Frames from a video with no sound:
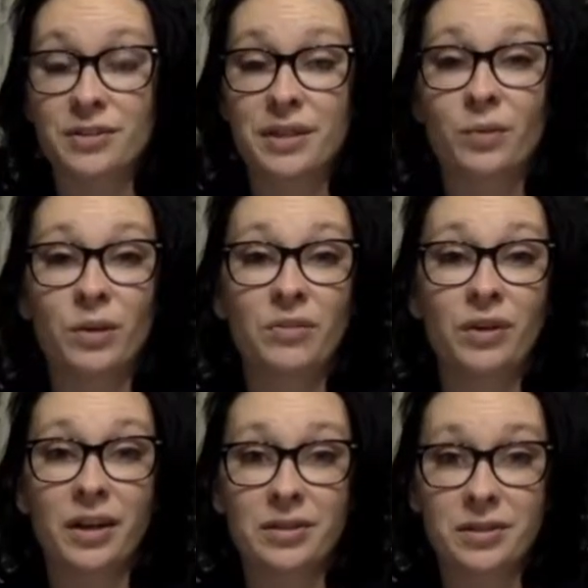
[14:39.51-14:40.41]
and we even
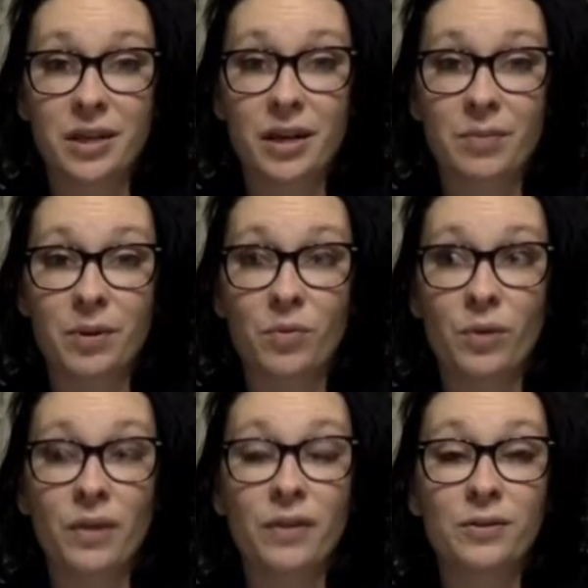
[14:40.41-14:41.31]
got to talk about
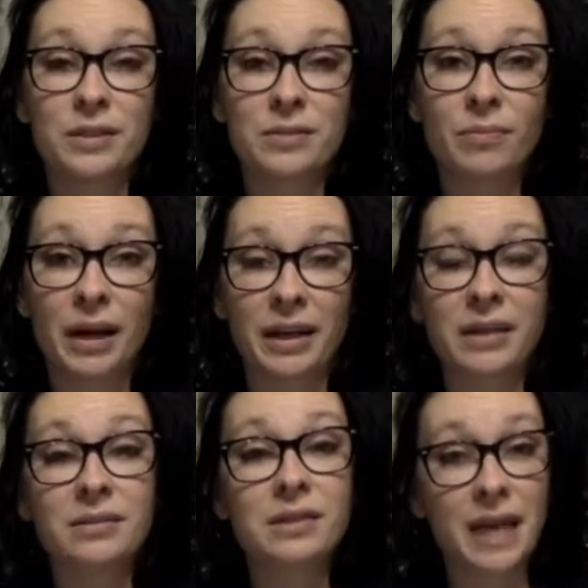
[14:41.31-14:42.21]
when my
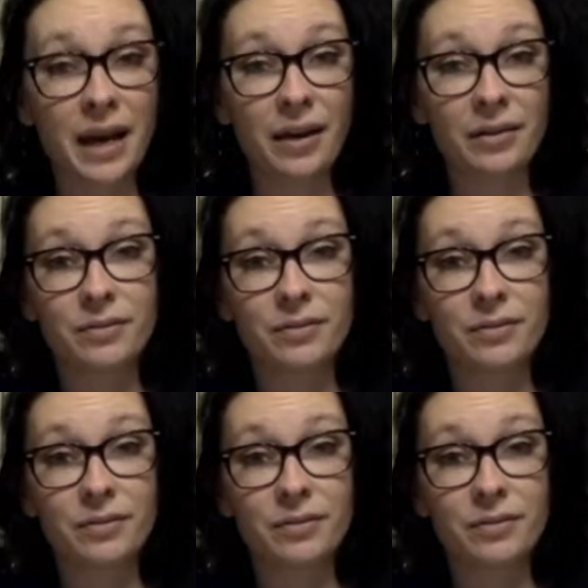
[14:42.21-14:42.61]
kid's dad